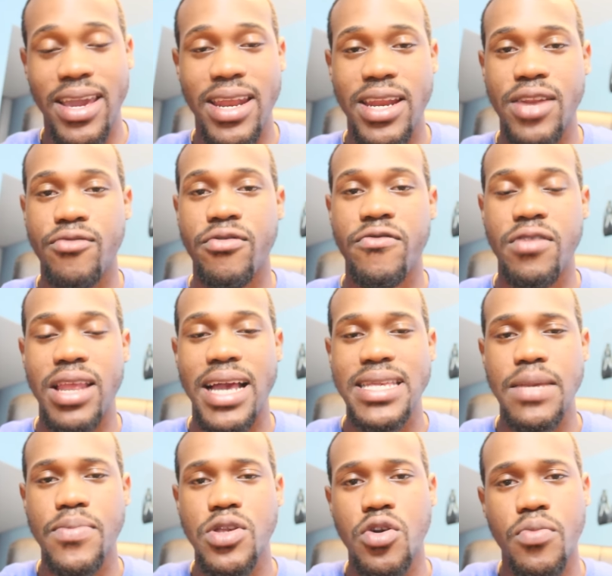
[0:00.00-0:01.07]
again, I didn't review
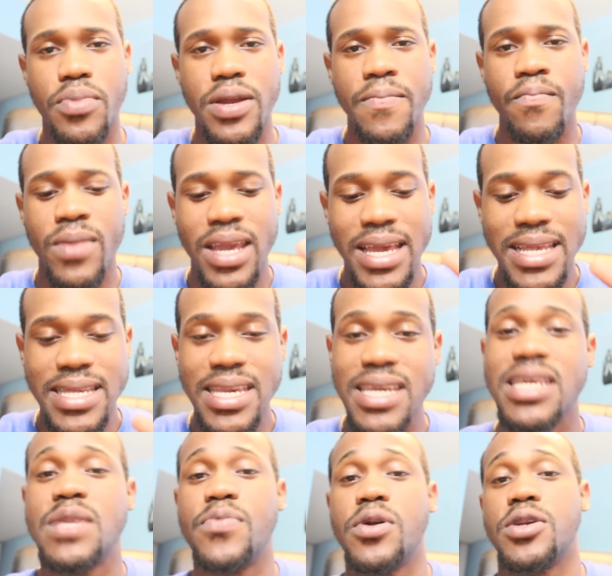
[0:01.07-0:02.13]
last episode, but
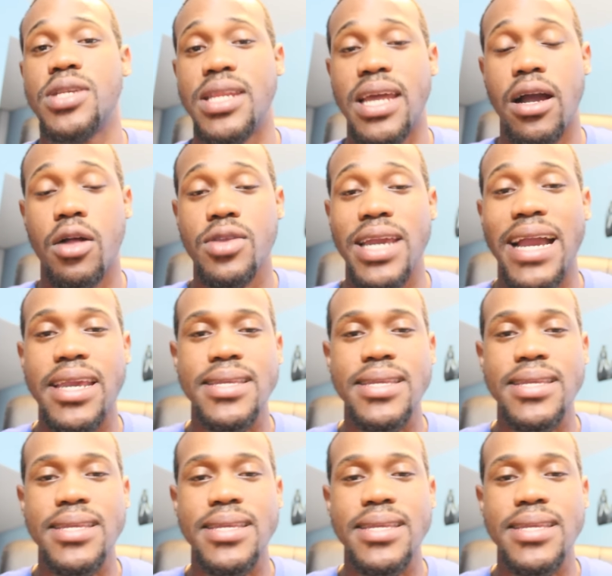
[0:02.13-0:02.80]
seeing his personality,